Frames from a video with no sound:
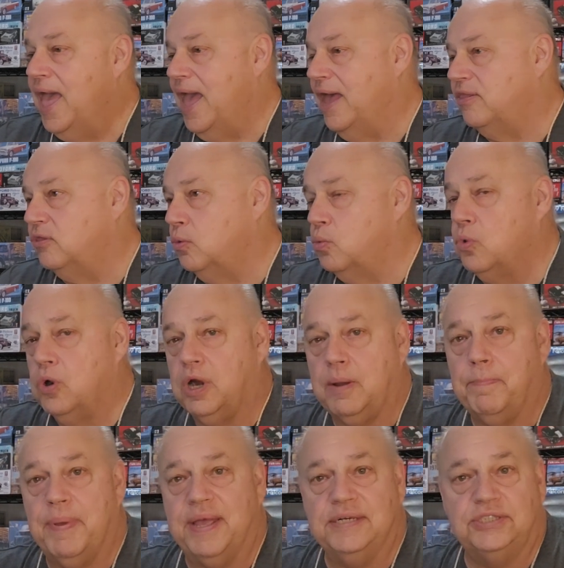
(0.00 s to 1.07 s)
And the
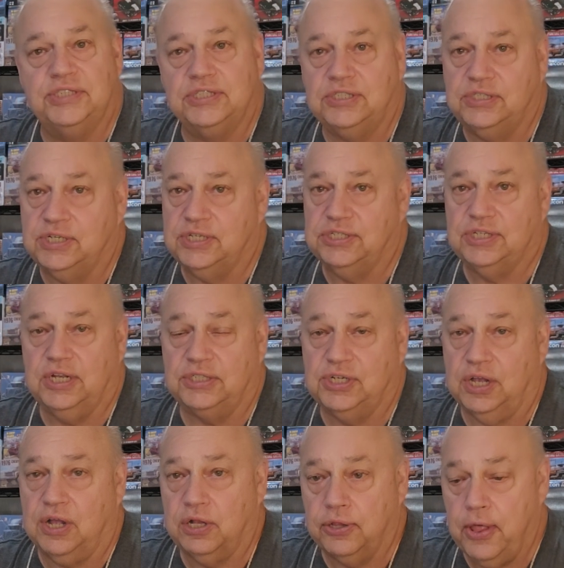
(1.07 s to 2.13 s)
workbench is just such
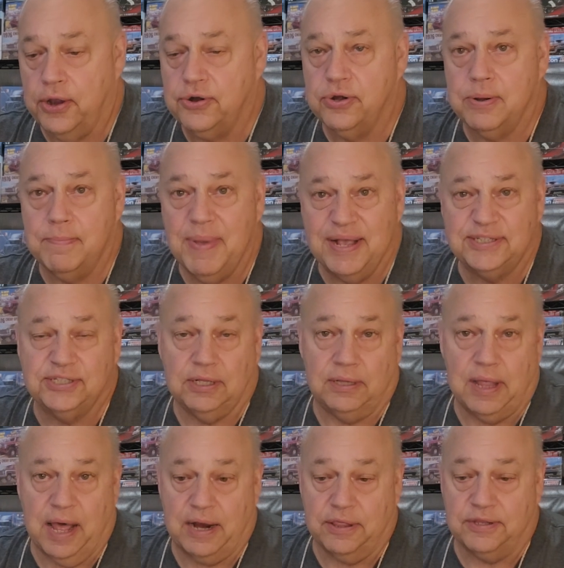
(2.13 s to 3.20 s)
a cluttered mess a
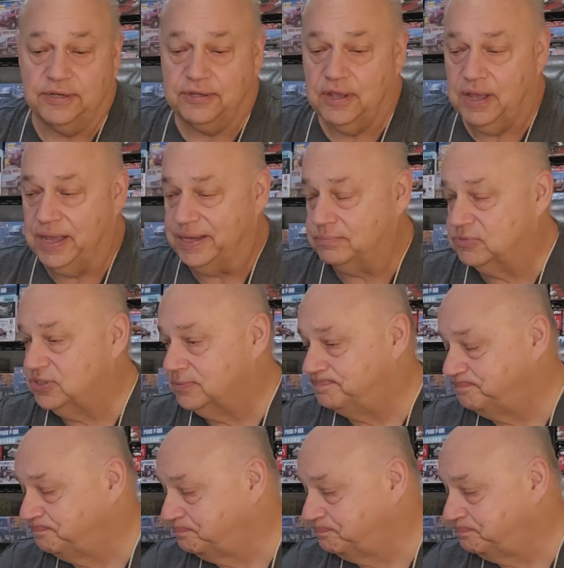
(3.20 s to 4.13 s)
lot of the times.